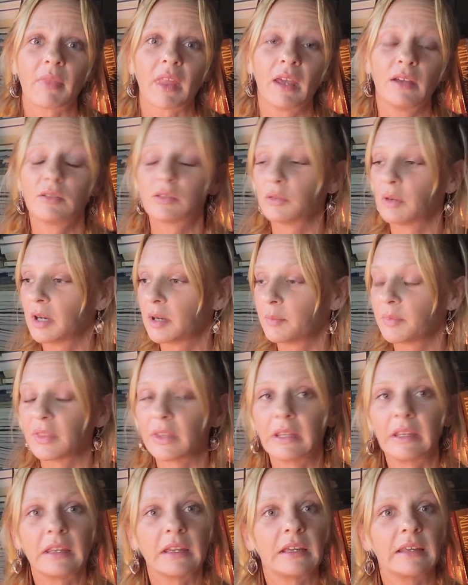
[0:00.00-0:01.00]
So I'm
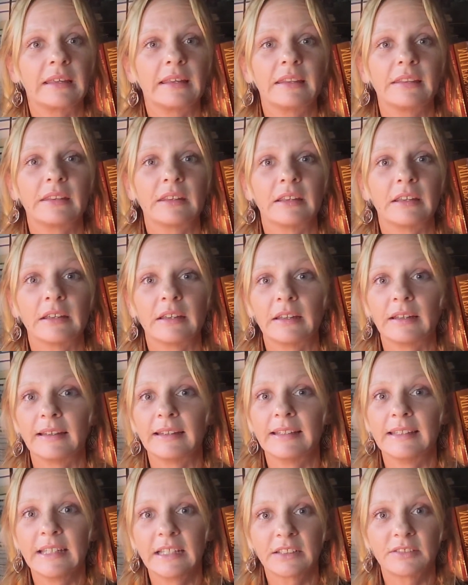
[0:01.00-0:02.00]
thinking the
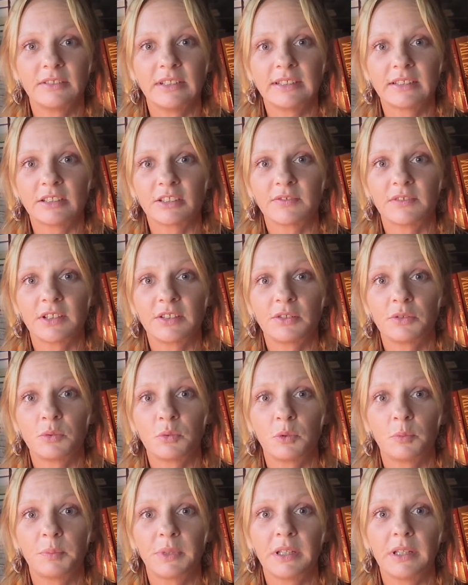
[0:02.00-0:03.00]
next research video
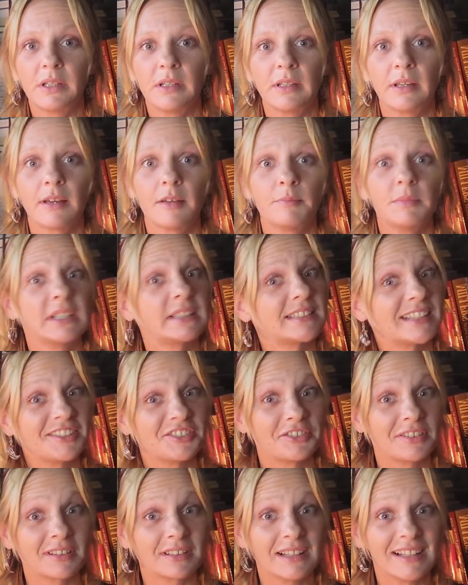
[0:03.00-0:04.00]
will be
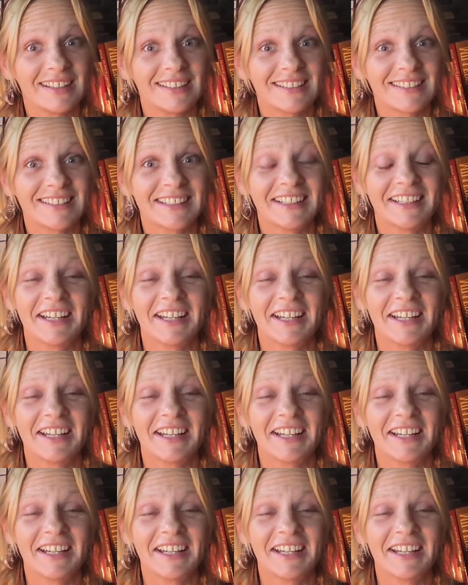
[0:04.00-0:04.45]
mid-century glass.